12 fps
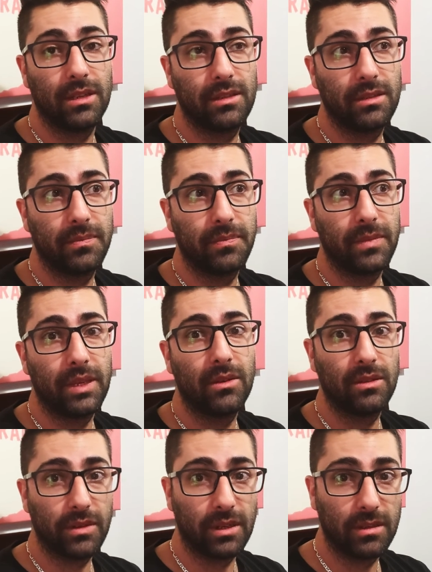days. It
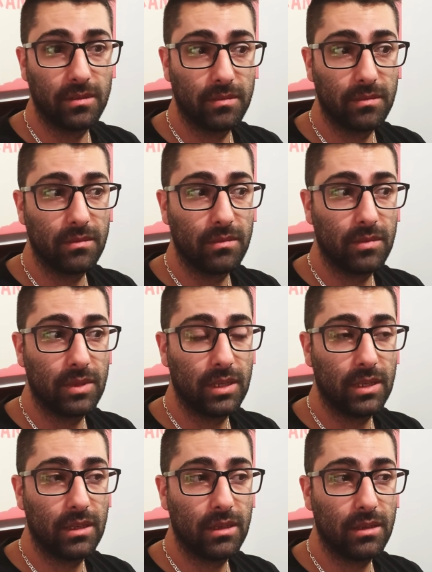was fun.
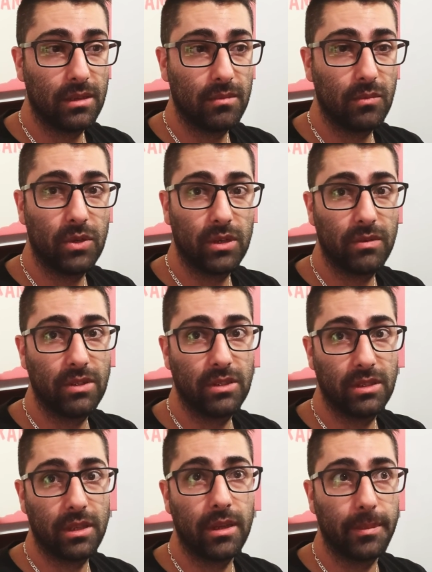More
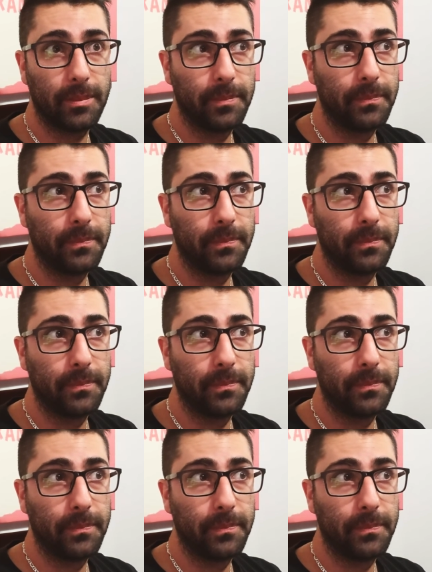adventures to come.